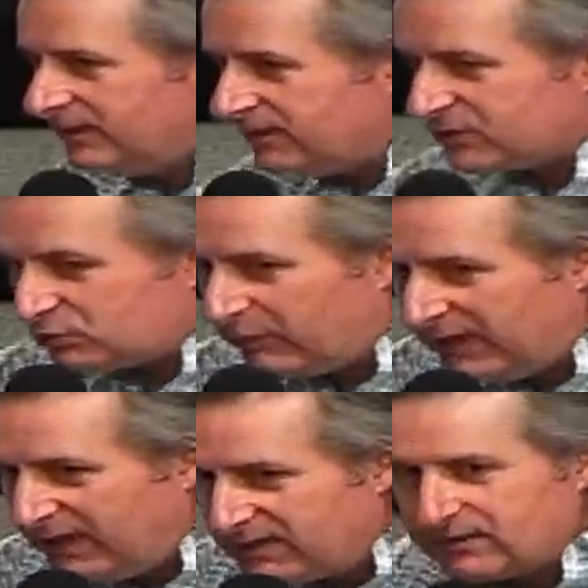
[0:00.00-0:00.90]

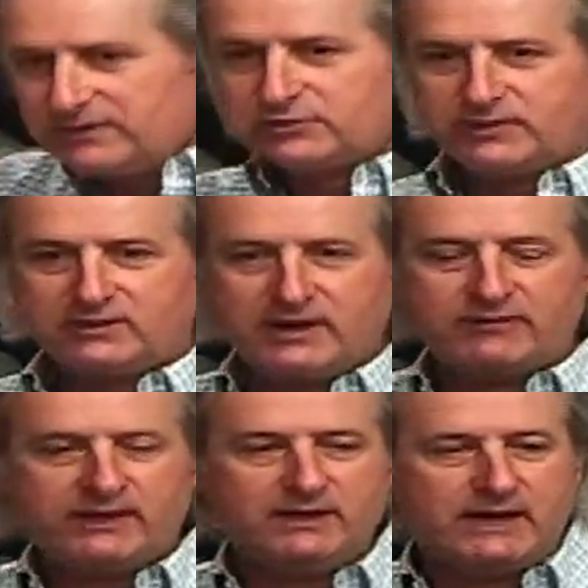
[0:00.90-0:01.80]
squeeze on the trigger.
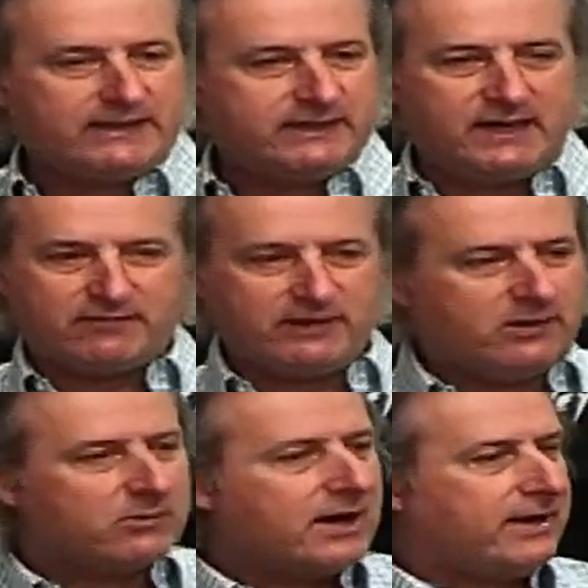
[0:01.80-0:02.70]
Everything. I did everything
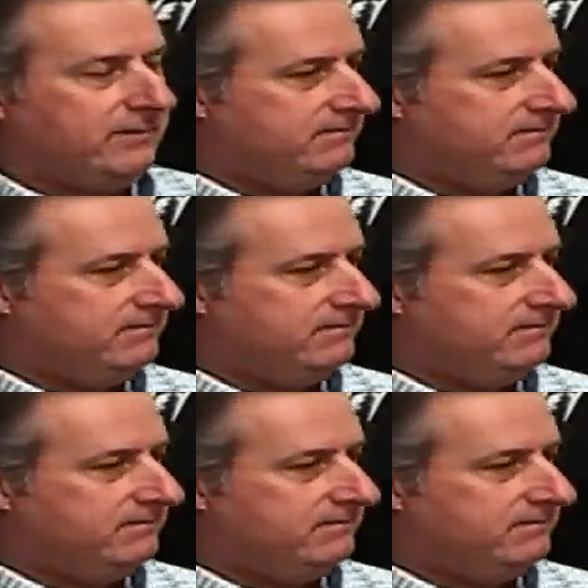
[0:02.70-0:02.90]
right.